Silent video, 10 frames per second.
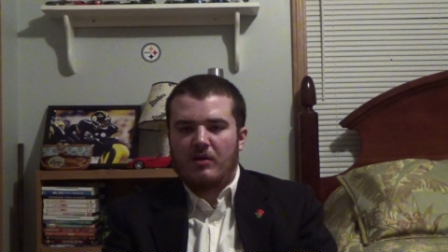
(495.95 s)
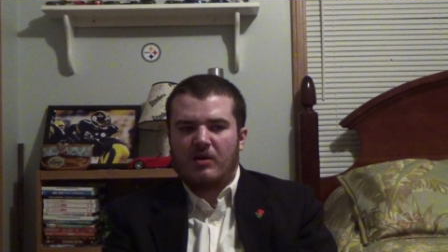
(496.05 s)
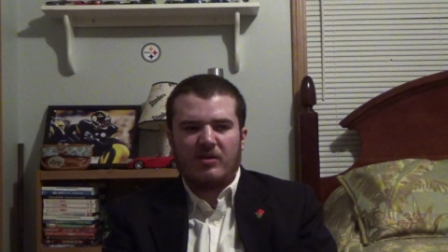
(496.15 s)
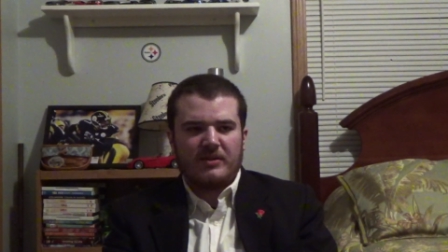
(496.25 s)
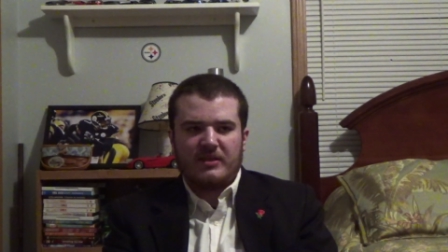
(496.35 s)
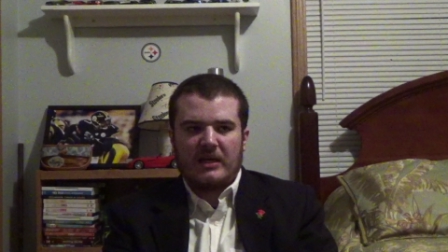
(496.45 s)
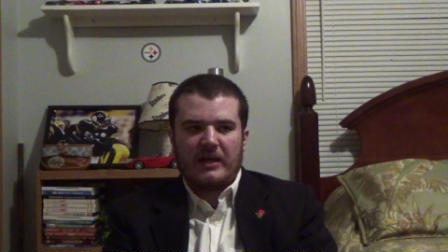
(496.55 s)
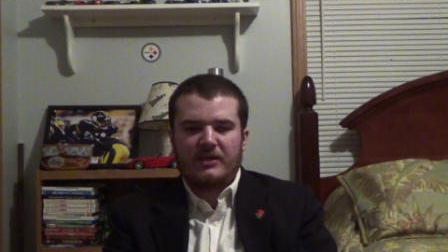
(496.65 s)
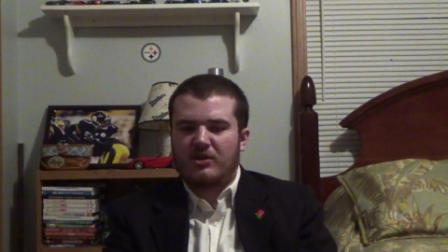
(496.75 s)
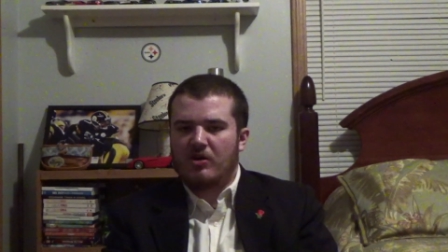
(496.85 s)
Heart
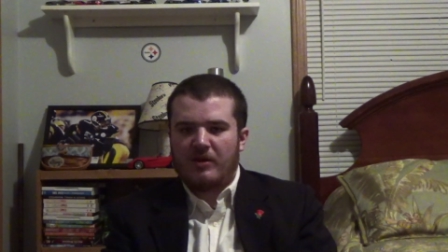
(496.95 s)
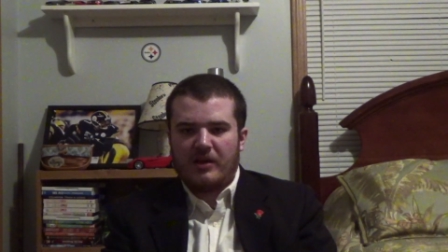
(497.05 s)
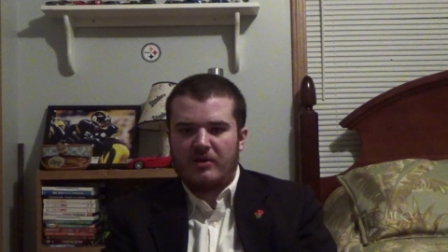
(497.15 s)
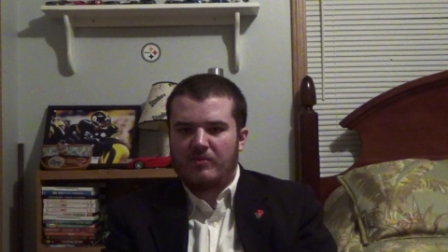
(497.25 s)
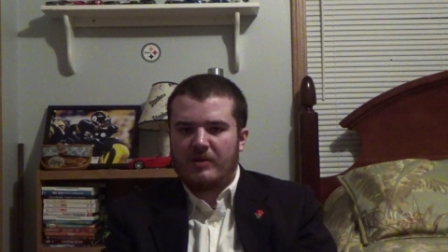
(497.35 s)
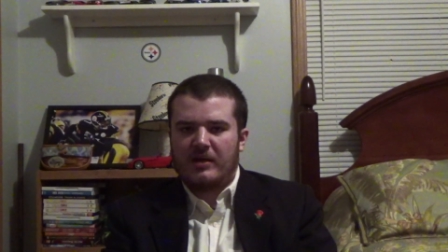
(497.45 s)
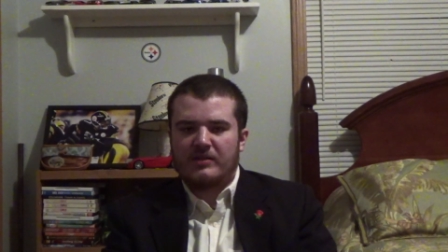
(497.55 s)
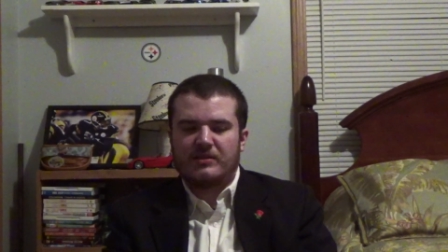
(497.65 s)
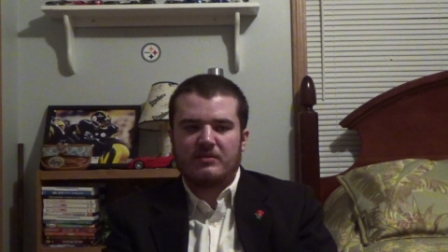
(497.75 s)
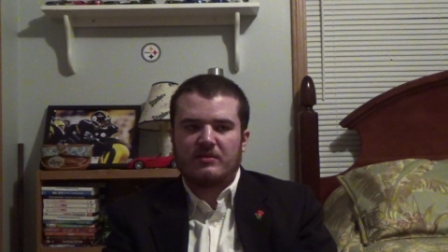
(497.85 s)
attacks, cardiac
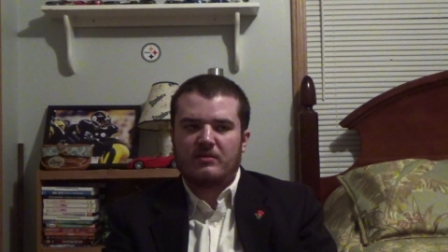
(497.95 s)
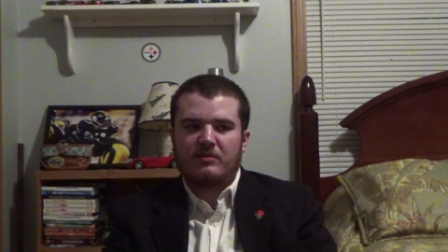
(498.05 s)
arrest,